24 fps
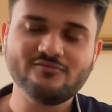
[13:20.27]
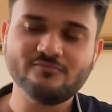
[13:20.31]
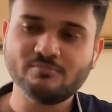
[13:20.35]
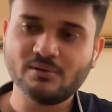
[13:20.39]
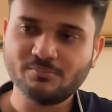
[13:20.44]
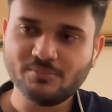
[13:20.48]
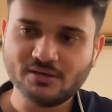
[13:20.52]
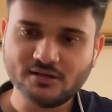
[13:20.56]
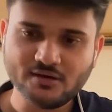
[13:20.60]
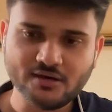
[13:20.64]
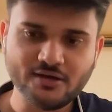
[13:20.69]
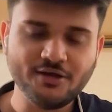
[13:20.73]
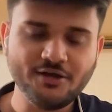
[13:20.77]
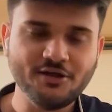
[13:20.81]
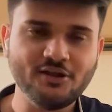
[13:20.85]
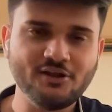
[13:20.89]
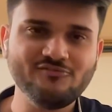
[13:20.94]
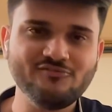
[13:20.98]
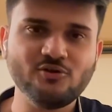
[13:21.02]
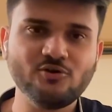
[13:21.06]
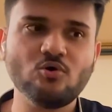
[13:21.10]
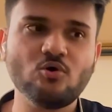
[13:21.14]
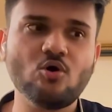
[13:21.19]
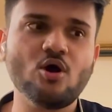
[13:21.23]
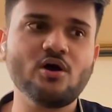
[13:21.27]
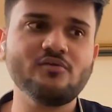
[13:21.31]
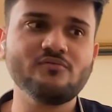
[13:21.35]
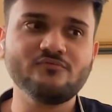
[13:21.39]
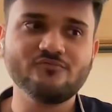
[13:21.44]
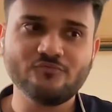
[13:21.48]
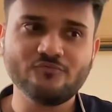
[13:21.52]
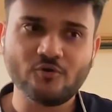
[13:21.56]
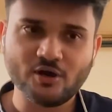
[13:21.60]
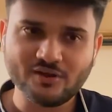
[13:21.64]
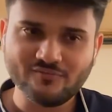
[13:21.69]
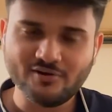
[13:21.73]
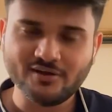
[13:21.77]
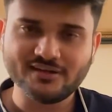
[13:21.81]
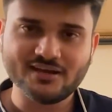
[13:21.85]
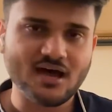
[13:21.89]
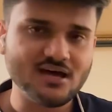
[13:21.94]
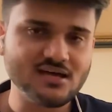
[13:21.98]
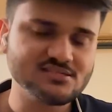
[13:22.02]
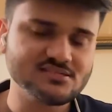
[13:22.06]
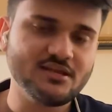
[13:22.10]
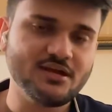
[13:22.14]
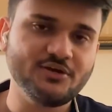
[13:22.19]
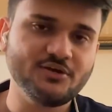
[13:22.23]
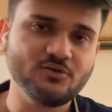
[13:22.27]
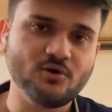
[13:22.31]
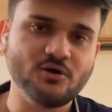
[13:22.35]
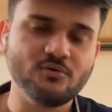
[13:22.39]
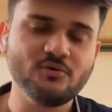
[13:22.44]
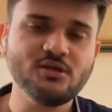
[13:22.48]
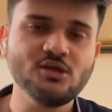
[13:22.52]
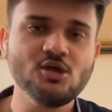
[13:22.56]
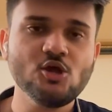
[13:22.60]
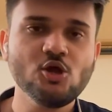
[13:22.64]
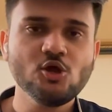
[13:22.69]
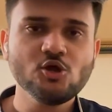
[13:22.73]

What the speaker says: maybe in an interview or whatever task that you are doing,